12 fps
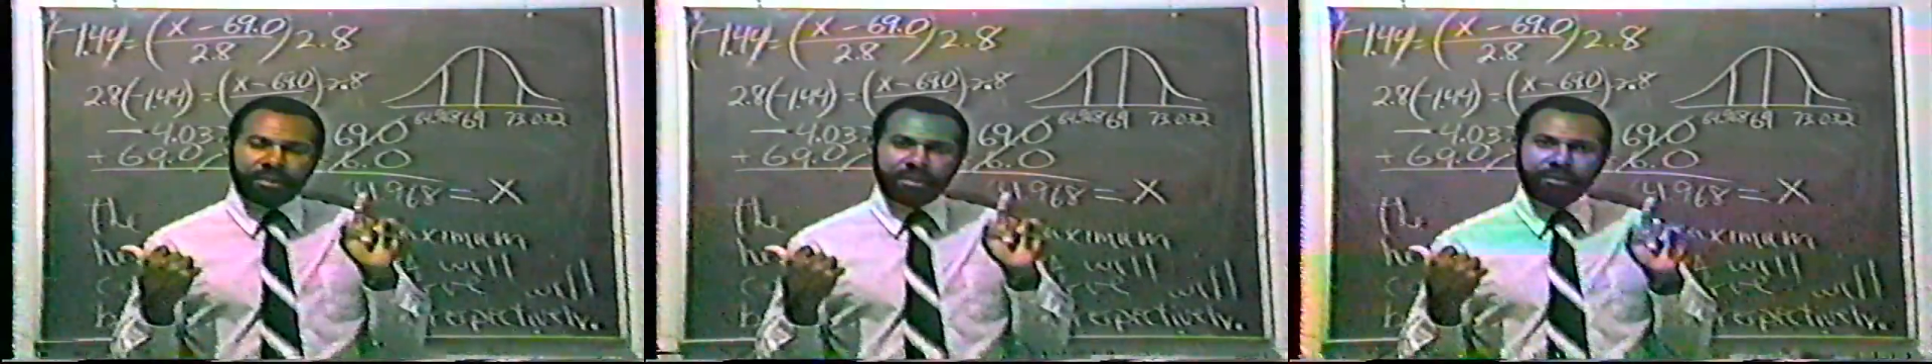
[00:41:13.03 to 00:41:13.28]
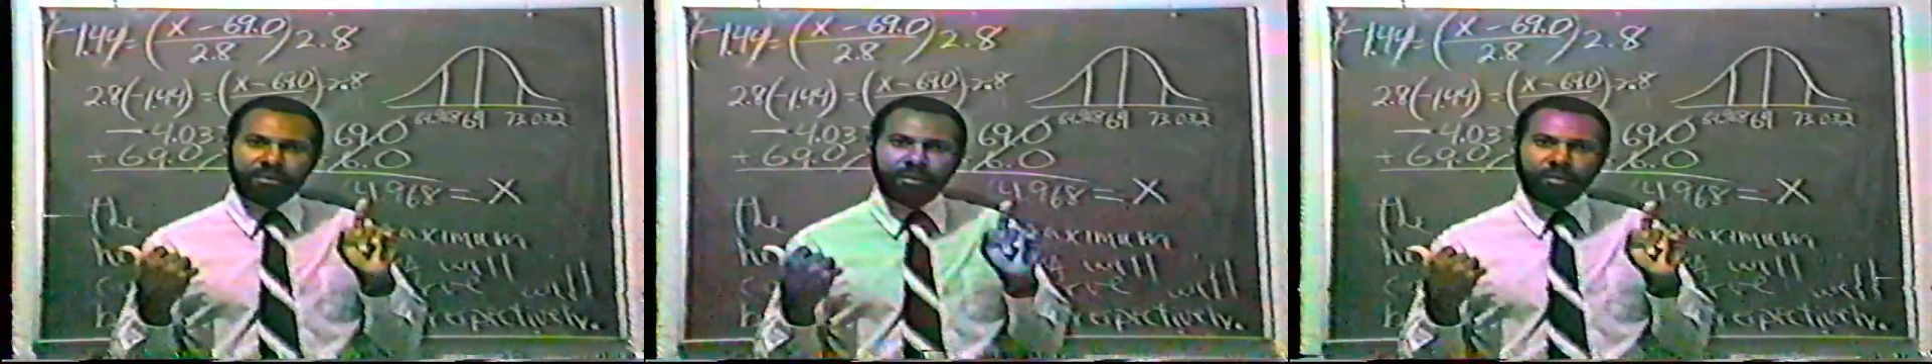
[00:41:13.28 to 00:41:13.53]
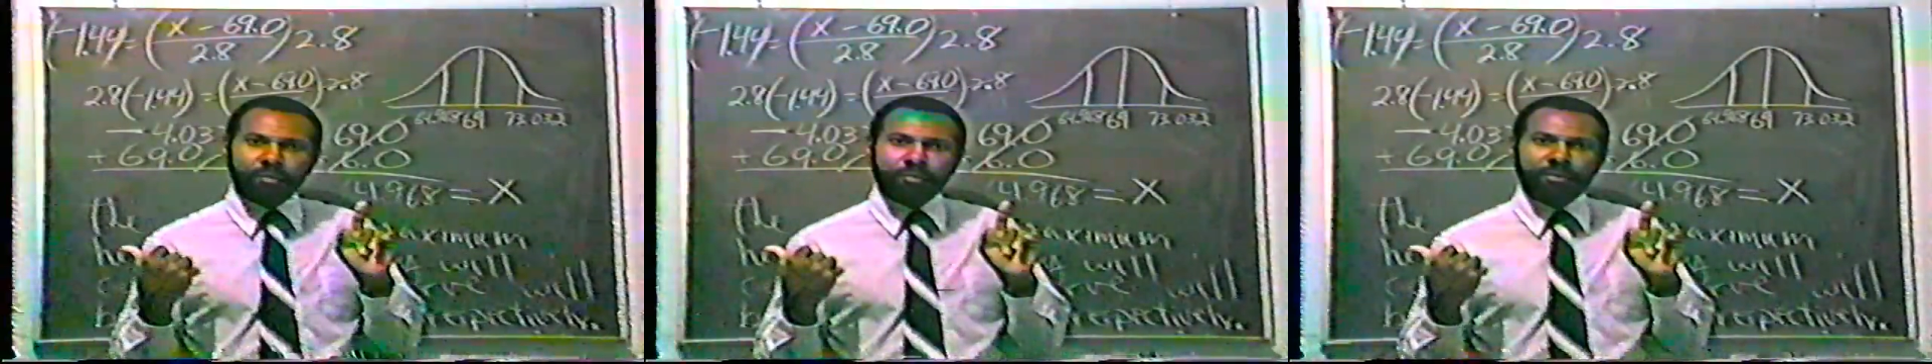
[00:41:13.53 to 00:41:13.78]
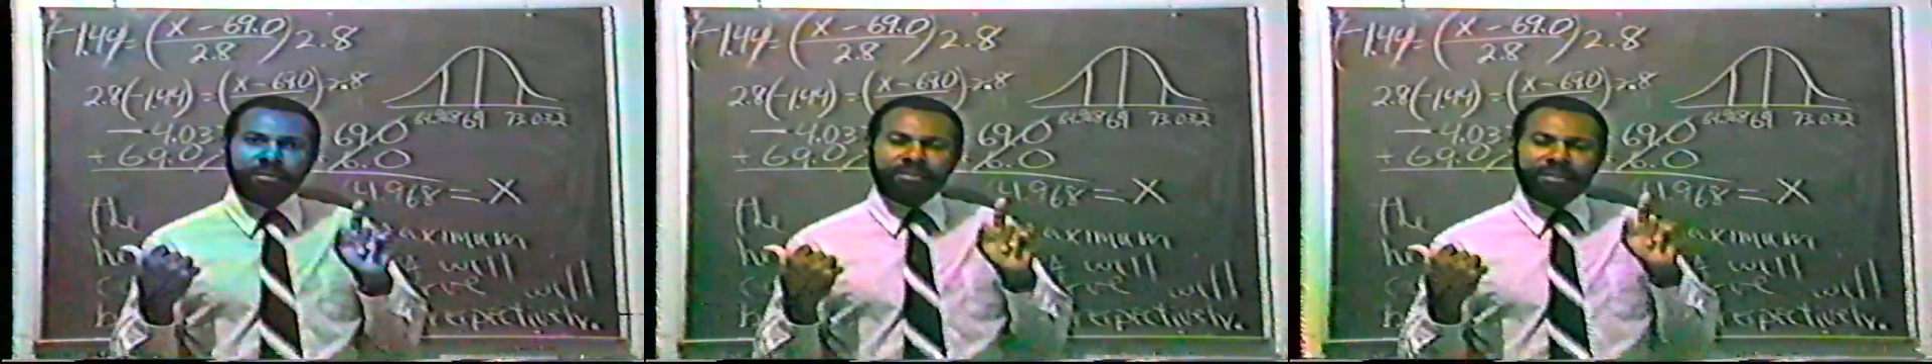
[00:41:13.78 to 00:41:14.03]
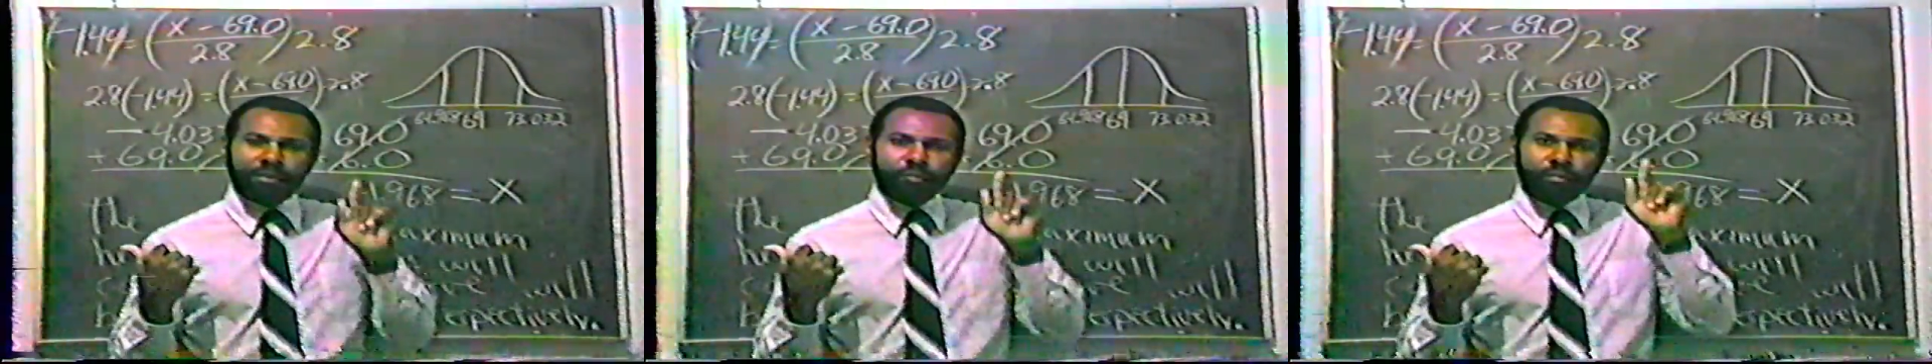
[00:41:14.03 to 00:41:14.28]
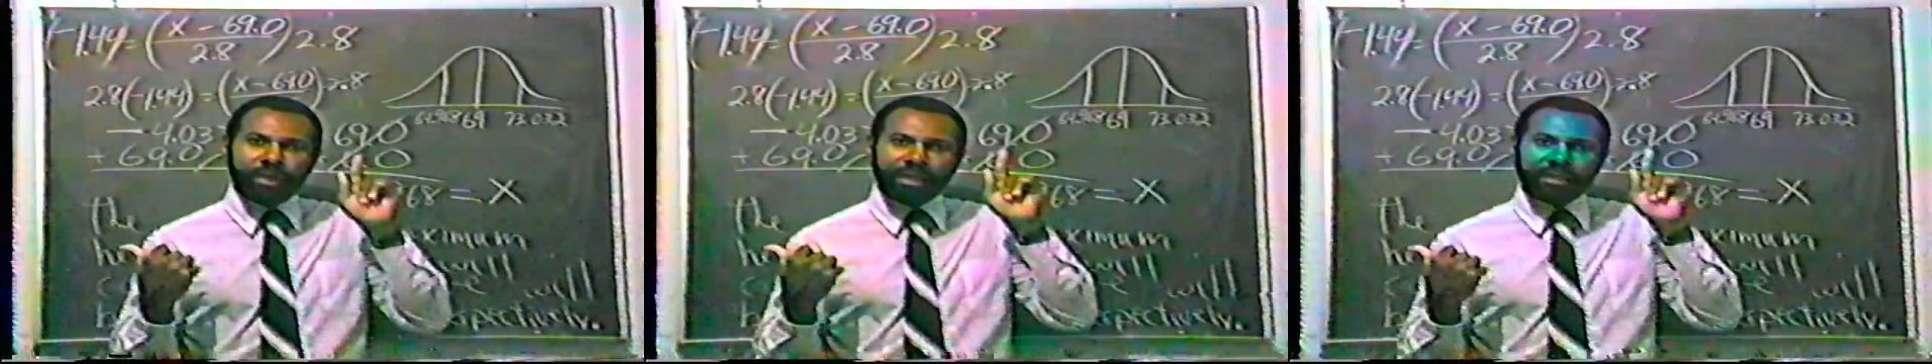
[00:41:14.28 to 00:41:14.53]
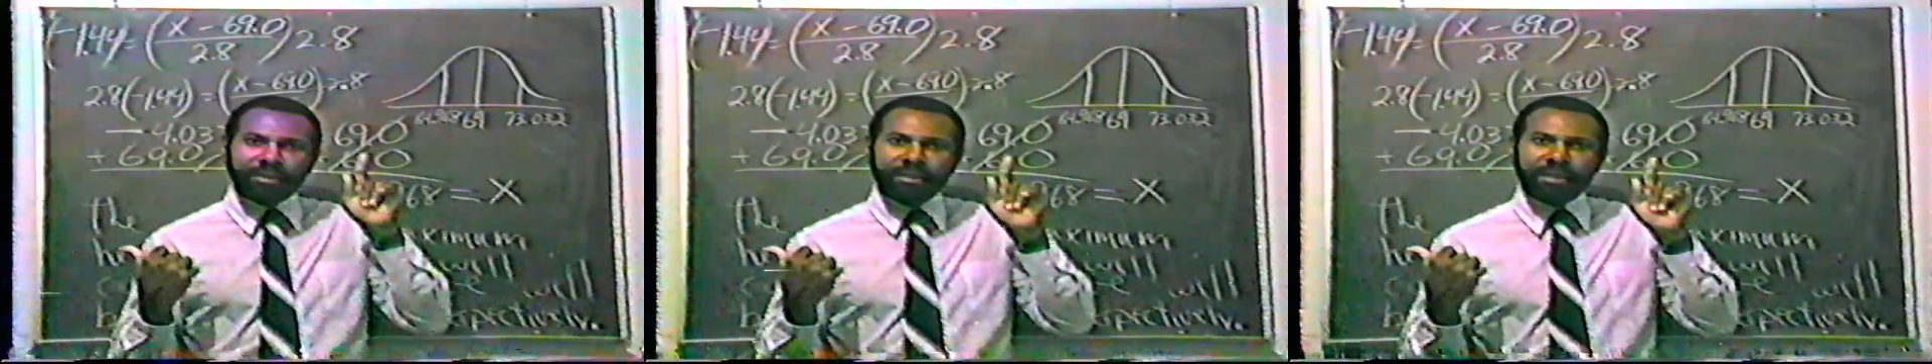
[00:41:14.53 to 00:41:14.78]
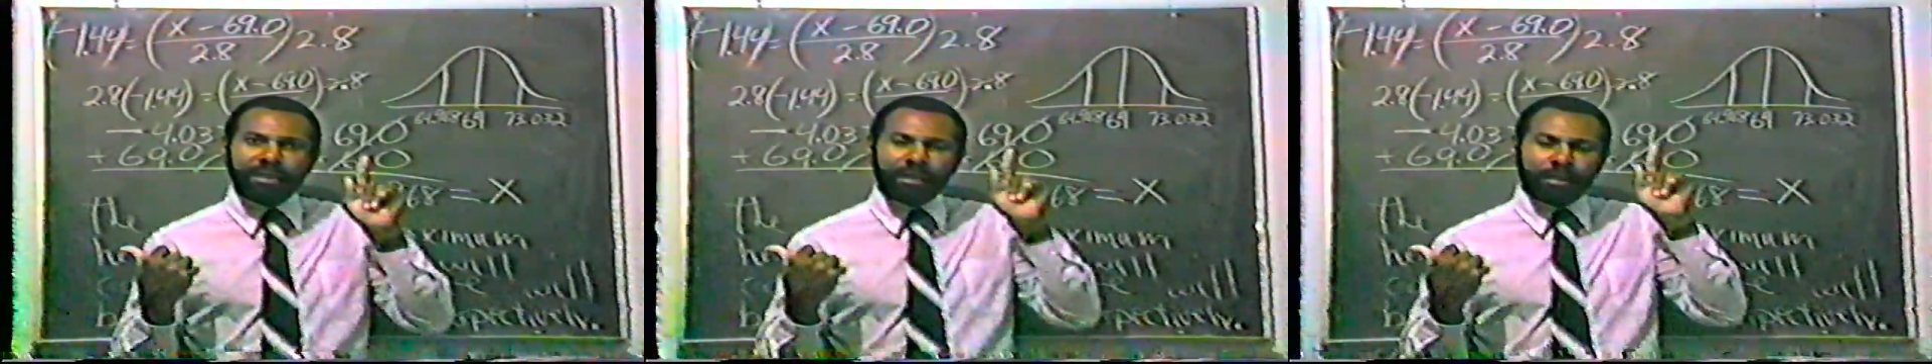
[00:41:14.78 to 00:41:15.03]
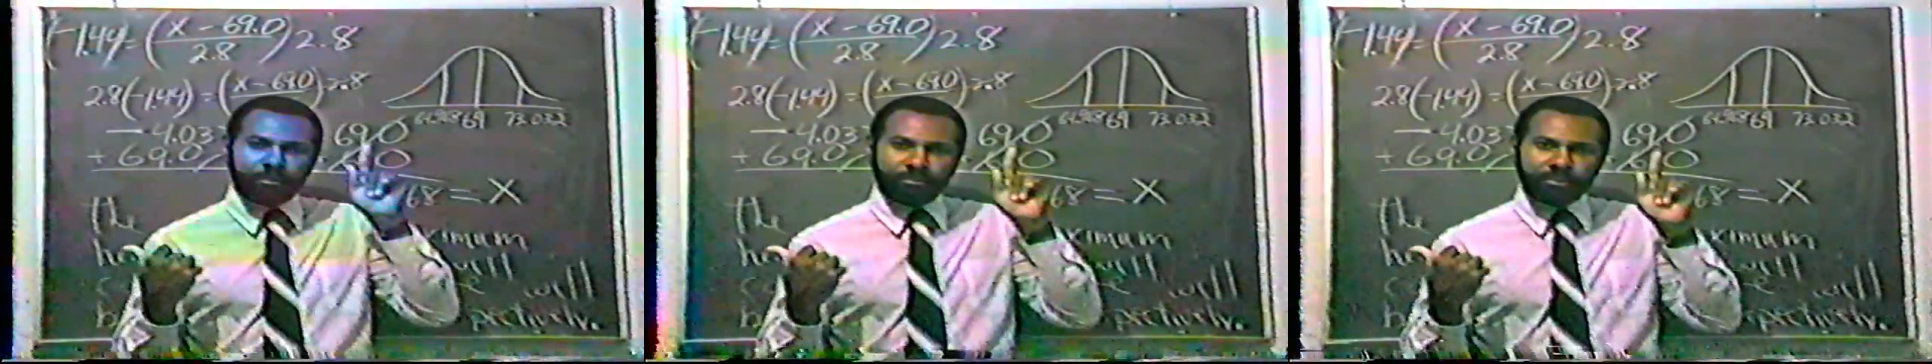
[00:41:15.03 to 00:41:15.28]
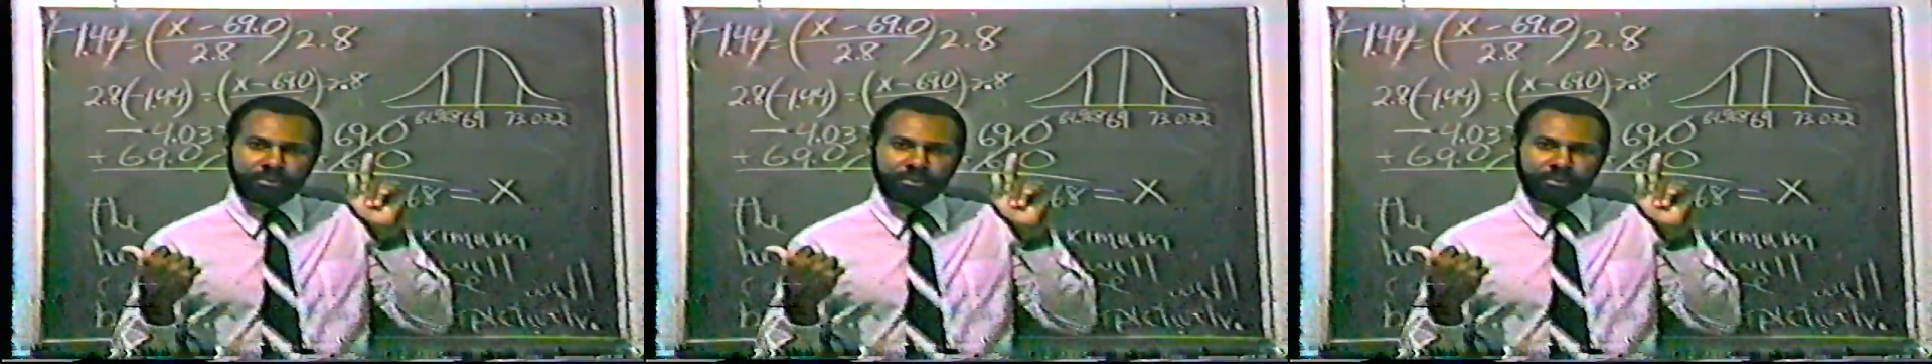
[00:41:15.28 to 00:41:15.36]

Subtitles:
and go directly up.